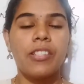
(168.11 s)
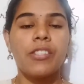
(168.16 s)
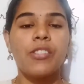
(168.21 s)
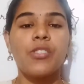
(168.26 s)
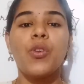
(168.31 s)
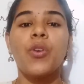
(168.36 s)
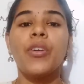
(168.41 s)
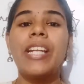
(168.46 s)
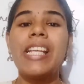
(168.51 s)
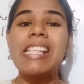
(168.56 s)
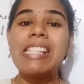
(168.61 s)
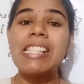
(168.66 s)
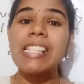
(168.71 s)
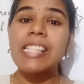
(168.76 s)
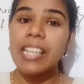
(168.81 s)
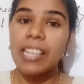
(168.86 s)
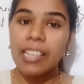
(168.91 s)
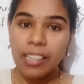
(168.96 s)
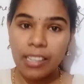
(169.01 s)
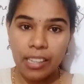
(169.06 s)
it's not a
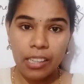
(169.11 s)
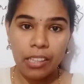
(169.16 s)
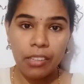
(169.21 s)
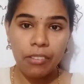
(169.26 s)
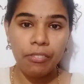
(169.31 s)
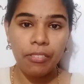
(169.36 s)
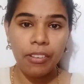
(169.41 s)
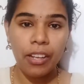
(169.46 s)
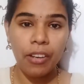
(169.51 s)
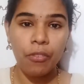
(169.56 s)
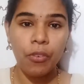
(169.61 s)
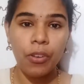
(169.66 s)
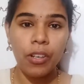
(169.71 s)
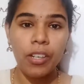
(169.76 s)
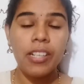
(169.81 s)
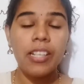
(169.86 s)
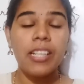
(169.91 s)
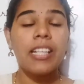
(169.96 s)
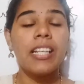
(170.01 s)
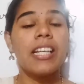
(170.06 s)
single
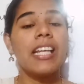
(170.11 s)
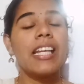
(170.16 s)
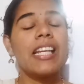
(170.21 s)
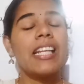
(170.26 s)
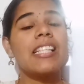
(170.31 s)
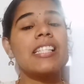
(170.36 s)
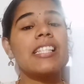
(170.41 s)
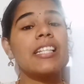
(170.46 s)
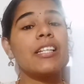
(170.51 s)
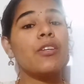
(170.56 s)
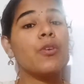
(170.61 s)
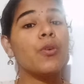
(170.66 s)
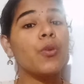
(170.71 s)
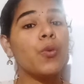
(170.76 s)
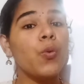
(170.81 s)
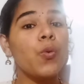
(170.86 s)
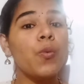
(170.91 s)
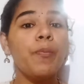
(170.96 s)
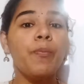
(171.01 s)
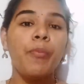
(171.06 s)
flower, it's a
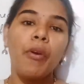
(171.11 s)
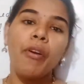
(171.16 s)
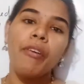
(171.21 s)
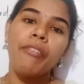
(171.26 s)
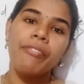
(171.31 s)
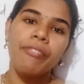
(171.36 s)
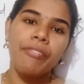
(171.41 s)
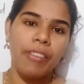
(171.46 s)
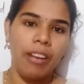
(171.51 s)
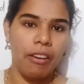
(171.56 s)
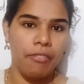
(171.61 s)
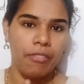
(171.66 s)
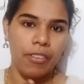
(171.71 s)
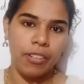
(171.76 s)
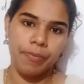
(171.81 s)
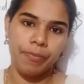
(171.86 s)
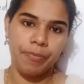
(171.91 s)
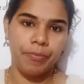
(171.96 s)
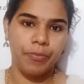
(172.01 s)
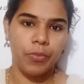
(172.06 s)
group of
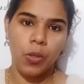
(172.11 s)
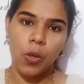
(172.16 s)
flower.